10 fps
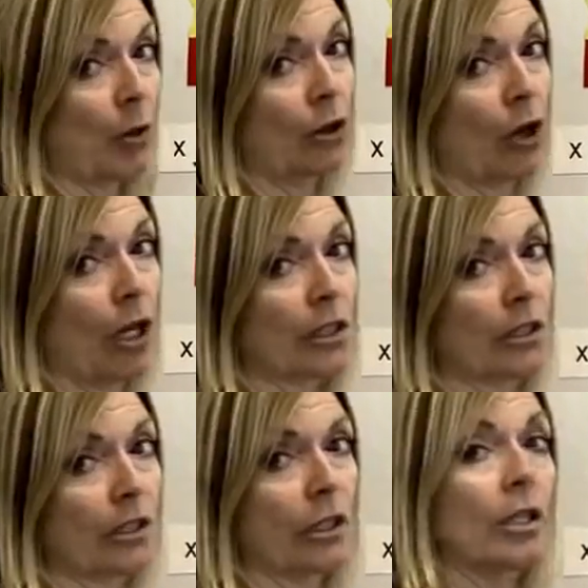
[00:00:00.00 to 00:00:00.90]
the
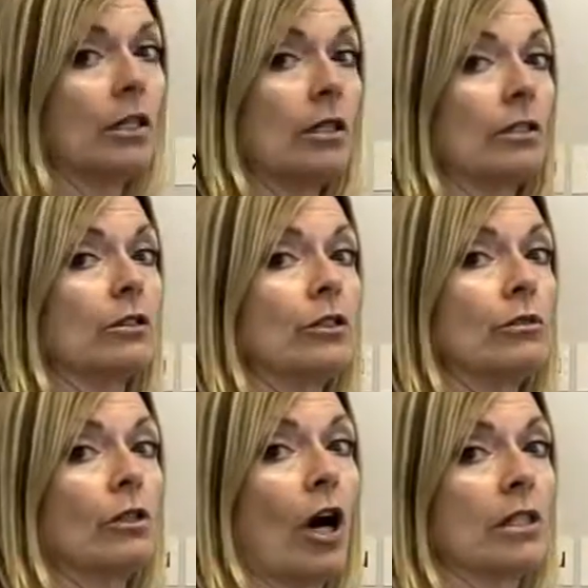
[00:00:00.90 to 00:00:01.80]
consonant. Two
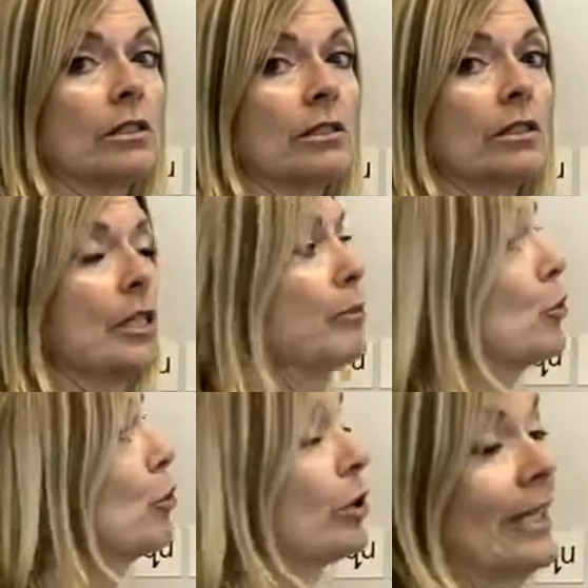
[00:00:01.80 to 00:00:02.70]
consonants keep the
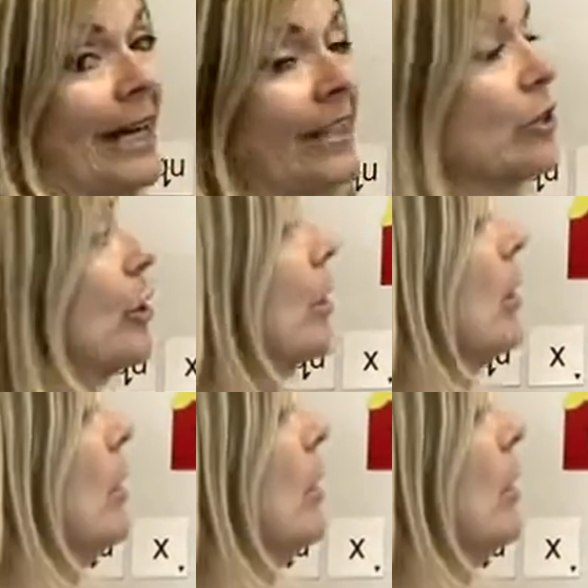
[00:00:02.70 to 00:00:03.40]
short guy in jail.